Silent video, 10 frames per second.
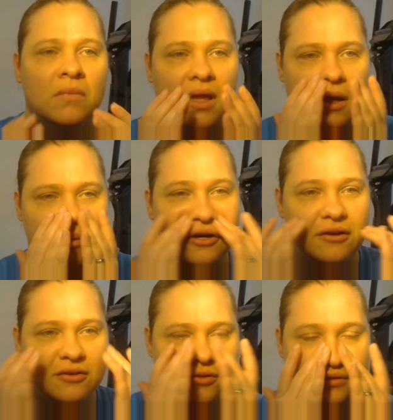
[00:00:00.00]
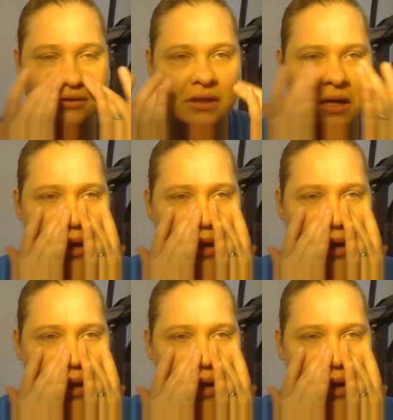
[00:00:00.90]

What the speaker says: like one of those,